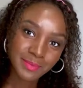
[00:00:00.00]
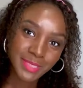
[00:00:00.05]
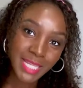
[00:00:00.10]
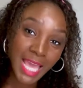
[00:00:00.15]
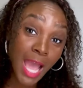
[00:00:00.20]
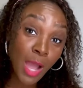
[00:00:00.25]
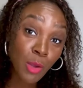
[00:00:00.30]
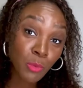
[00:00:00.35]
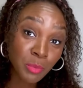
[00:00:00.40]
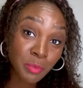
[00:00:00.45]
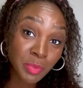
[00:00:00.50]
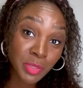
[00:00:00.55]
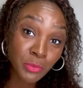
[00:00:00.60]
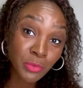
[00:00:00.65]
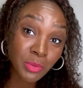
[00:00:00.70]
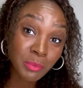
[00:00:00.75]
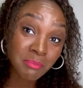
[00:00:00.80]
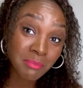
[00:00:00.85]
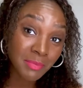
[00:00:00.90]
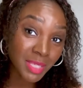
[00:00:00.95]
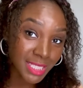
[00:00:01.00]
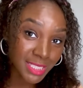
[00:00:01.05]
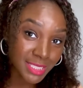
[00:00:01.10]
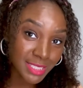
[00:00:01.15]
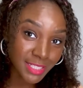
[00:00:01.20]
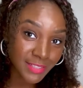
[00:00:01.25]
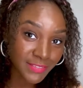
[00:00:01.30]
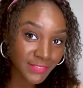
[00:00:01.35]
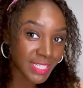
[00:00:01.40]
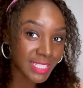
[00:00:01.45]
Now I would be
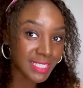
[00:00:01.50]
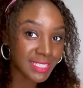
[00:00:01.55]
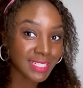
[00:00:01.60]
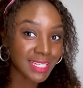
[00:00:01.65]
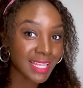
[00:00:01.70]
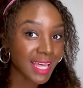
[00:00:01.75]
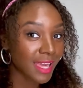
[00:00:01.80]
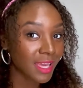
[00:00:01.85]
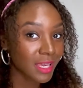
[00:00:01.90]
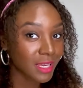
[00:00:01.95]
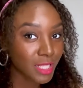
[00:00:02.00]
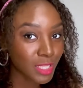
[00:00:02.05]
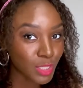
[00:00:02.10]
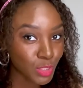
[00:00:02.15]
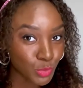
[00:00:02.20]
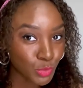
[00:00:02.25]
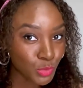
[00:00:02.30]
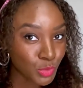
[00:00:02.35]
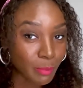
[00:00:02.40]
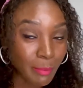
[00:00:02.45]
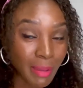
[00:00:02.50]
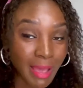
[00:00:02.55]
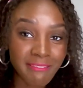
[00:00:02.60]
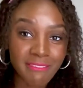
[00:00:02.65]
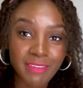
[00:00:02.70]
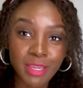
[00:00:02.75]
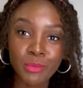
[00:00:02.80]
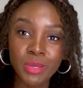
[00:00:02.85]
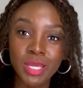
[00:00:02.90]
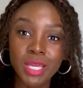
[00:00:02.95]
remiss if I did not include my
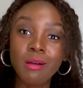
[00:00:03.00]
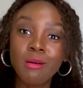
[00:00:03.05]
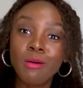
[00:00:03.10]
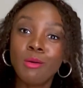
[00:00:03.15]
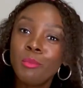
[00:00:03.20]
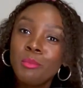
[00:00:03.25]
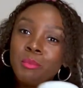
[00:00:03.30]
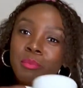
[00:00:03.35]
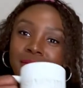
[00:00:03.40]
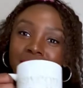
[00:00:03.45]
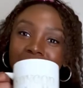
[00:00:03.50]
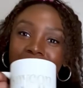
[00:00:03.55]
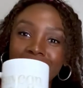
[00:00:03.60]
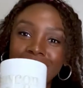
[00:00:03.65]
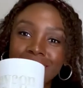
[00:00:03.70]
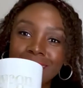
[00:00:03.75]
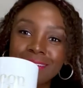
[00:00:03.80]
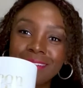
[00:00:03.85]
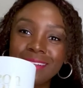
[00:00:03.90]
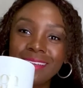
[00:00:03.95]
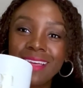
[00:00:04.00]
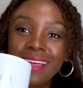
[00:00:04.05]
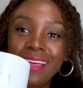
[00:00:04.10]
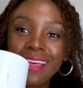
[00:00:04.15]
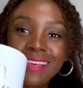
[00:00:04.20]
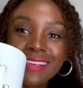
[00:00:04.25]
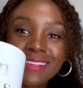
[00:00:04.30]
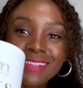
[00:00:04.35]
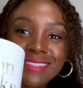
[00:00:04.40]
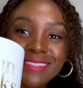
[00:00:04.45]
very own brand,
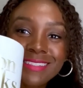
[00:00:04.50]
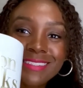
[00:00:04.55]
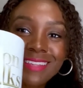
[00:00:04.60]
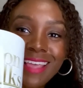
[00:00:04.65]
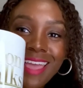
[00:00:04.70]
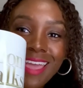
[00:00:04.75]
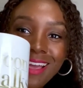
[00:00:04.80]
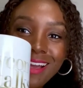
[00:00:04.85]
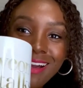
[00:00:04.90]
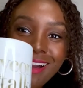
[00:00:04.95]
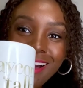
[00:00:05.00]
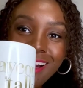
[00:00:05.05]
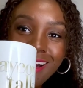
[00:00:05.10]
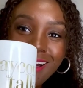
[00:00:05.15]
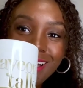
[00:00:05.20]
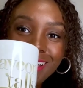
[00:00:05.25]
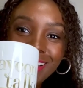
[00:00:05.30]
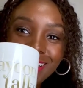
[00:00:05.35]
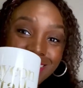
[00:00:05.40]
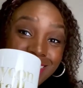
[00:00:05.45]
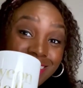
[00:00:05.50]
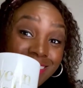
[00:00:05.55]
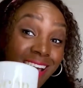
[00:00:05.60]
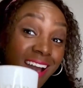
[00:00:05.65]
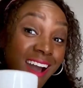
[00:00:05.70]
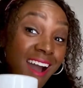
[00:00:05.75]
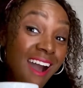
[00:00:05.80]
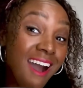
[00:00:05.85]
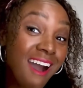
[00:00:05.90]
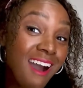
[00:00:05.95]
Saycon
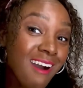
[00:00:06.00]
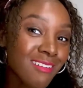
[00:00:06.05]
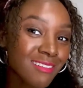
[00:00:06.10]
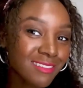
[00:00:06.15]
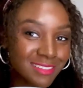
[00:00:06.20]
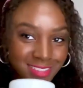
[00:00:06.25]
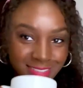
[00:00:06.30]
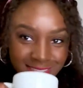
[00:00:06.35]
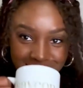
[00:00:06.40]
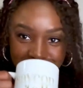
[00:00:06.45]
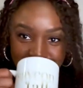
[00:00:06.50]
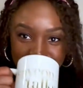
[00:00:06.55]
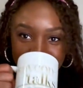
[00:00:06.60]
Talks.